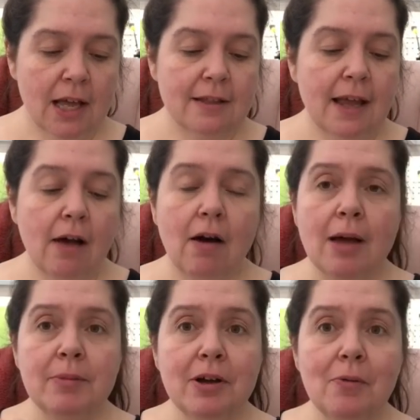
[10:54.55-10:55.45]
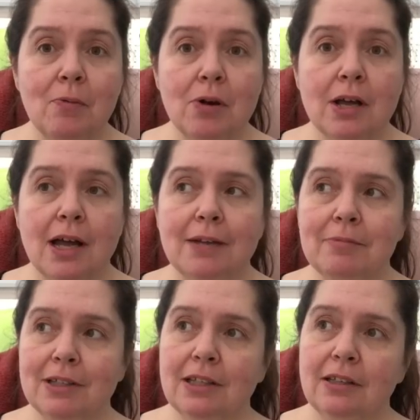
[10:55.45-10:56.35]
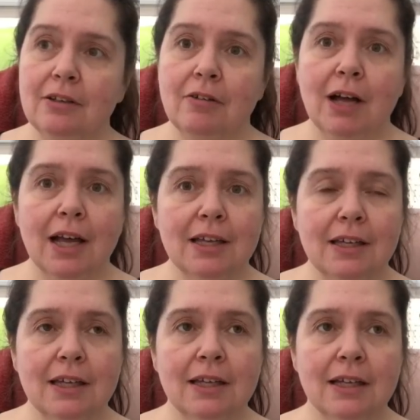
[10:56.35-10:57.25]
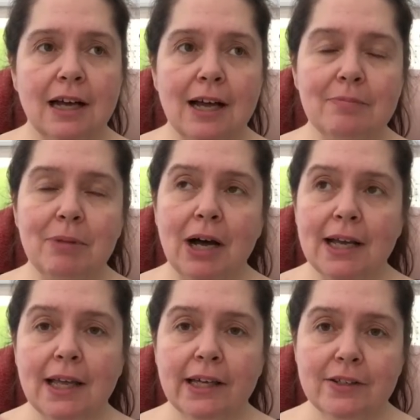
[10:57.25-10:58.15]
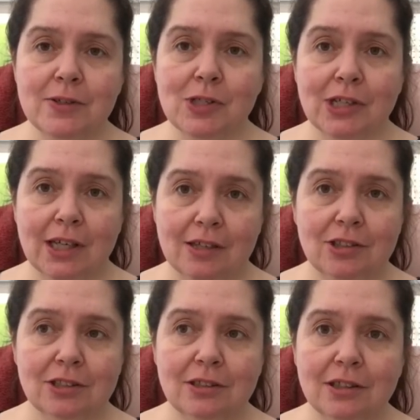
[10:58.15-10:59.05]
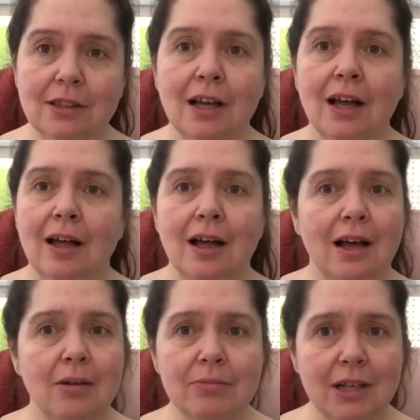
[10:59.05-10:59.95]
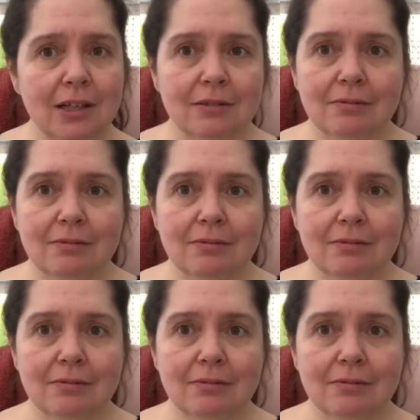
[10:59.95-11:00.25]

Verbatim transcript: Now, I'm not one, I'm, you know, I, I buy candles occasionally. I'm not